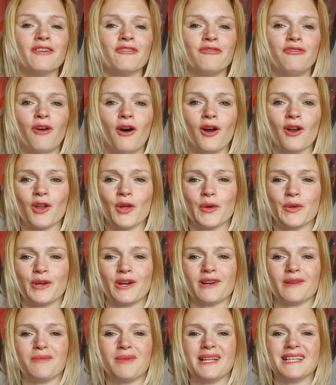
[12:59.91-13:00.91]
Follow
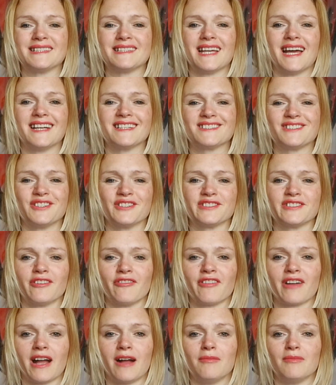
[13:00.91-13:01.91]
your bliss, as
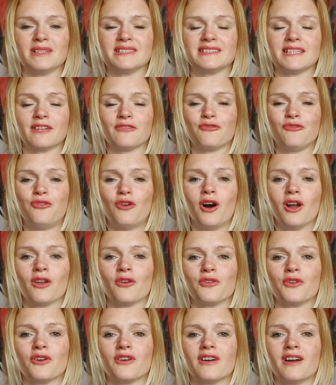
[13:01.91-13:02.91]
Joseph Campbell said, follow
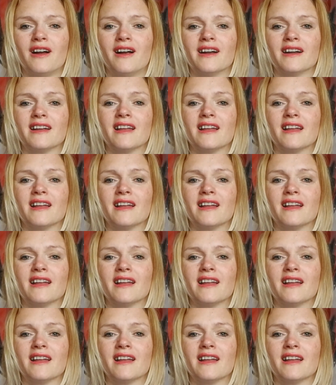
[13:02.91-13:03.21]
your heart